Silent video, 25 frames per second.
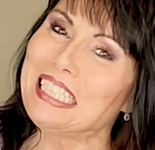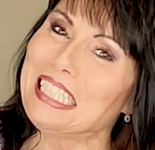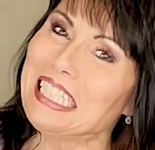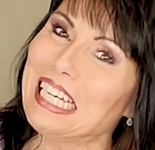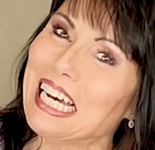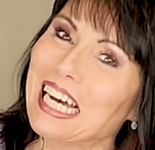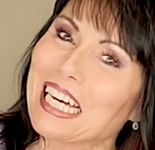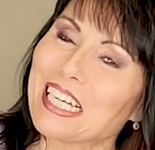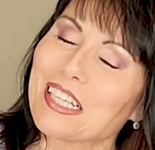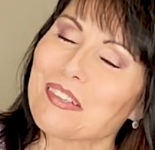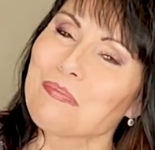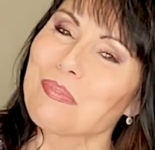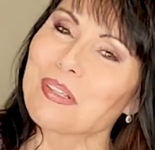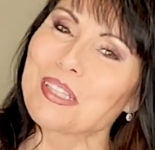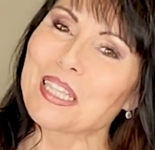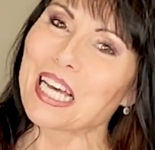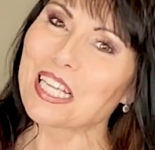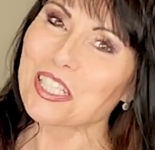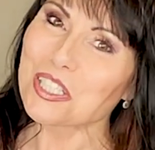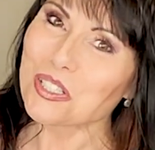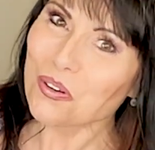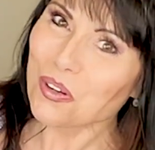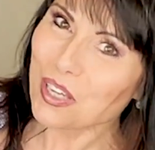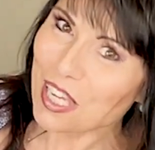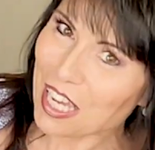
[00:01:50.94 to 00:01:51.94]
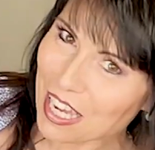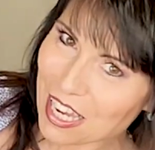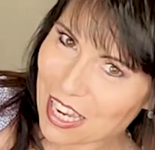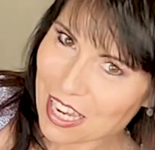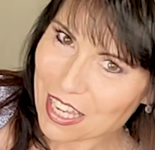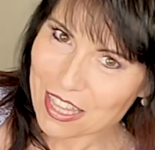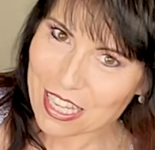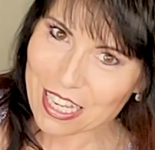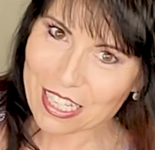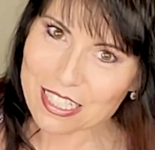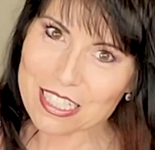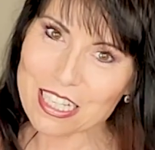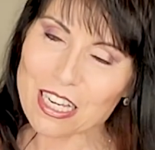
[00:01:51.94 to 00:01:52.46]
yeah, but that's
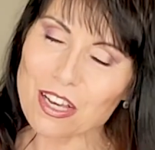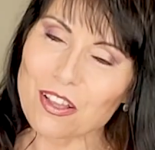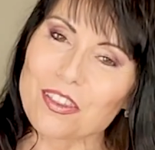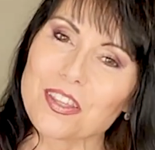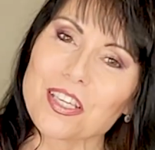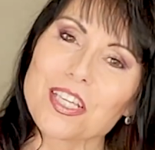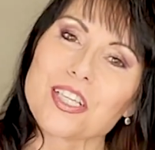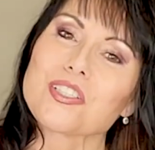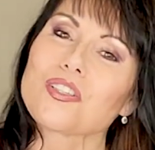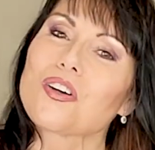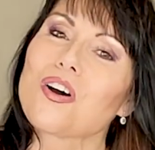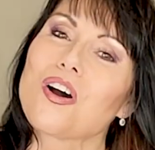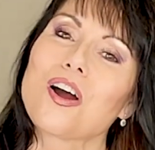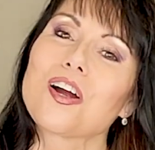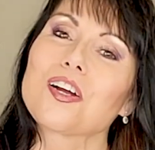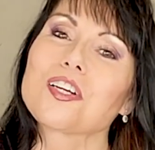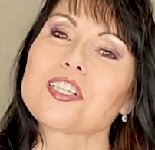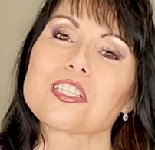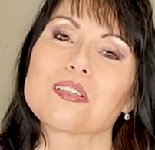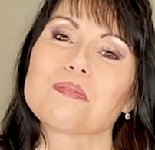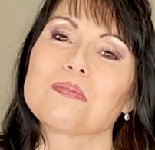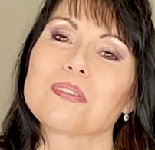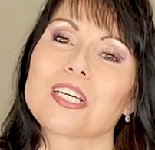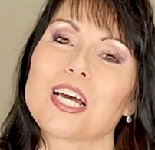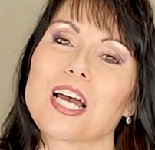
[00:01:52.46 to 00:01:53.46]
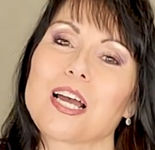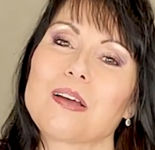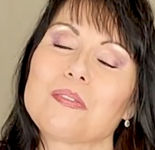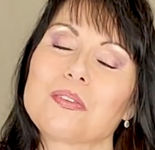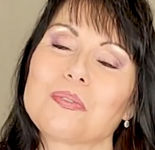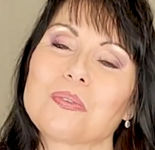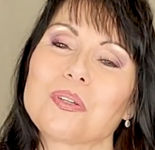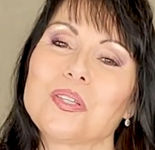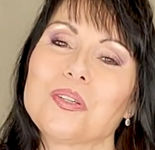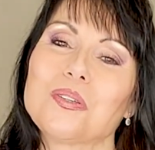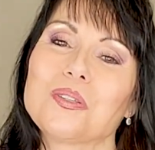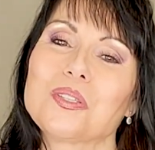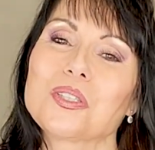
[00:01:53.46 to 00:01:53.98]
okay. That's how things are sometimes
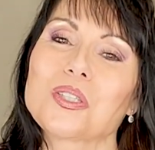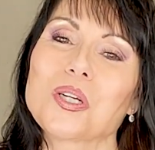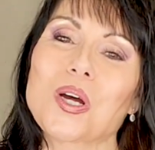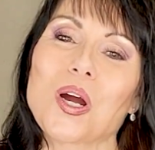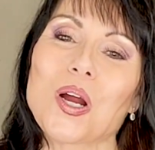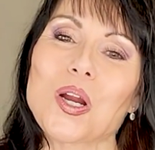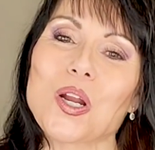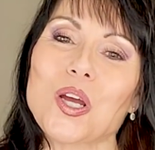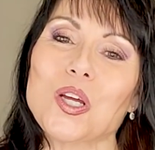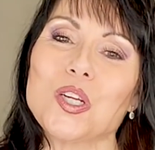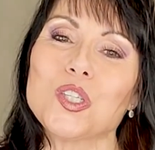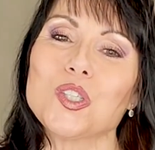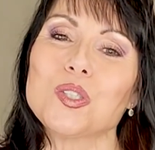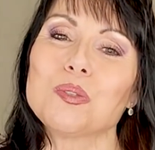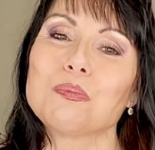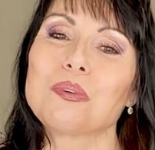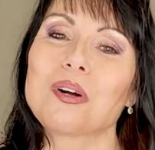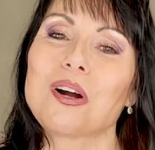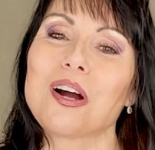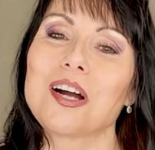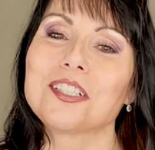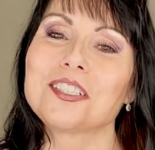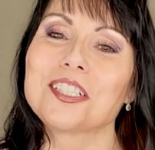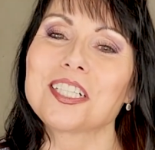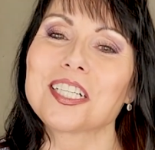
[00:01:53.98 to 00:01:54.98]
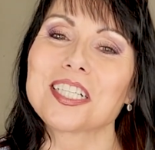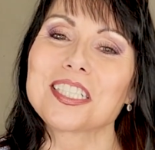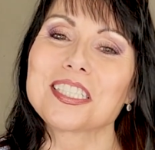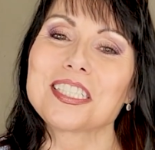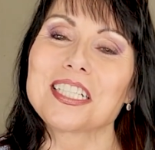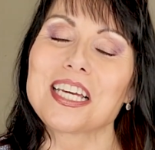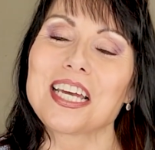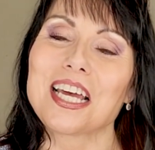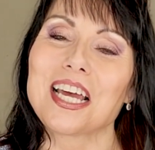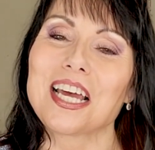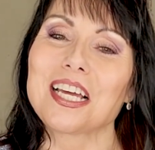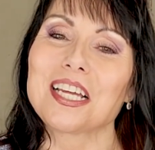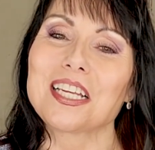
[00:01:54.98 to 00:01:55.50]
when you start a new project.
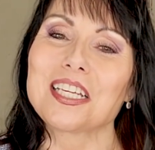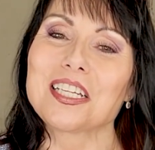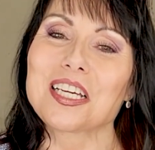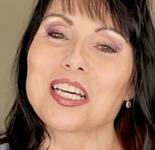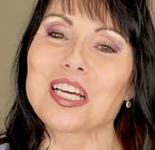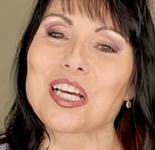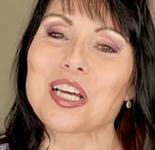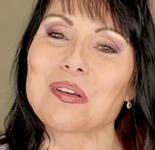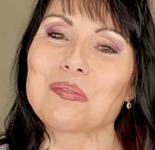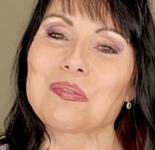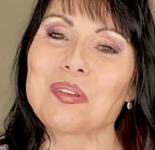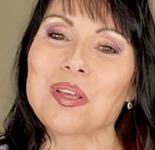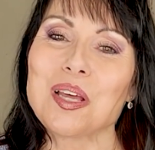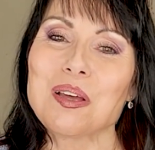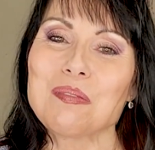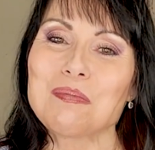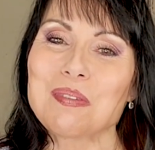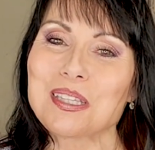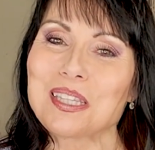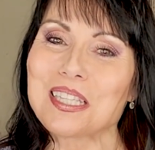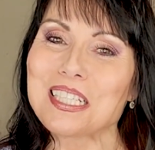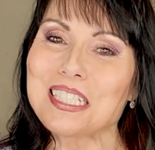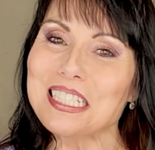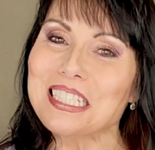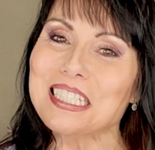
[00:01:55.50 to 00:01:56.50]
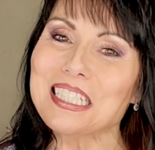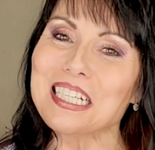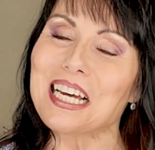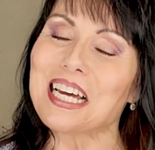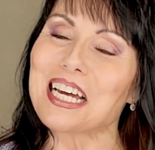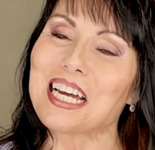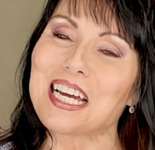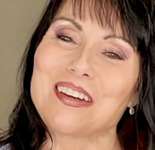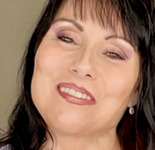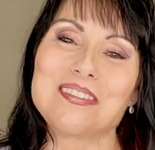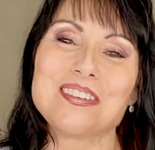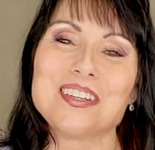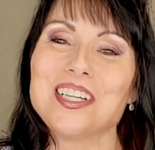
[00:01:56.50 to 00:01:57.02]
And um, but this
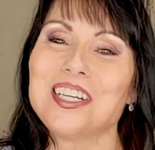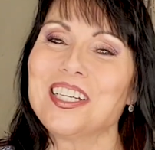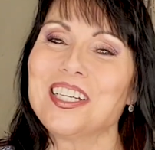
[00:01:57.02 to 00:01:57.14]
time,